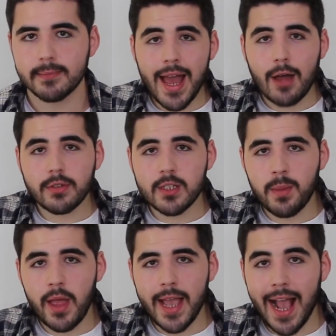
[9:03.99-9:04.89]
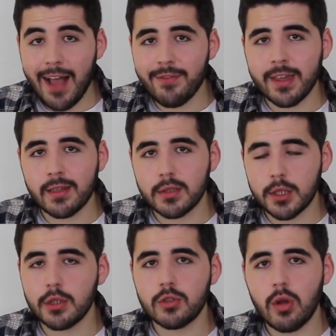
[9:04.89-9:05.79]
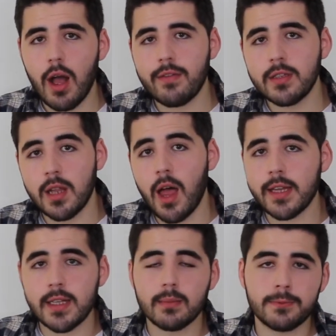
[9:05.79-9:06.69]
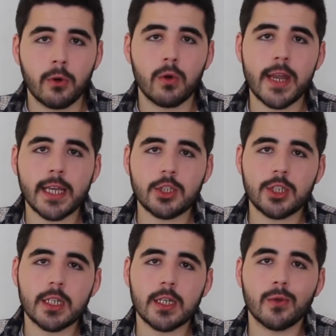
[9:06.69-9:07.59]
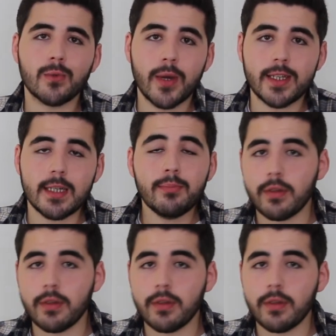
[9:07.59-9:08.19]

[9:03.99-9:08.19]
Now, despite having 2 drivers lined up for next year already,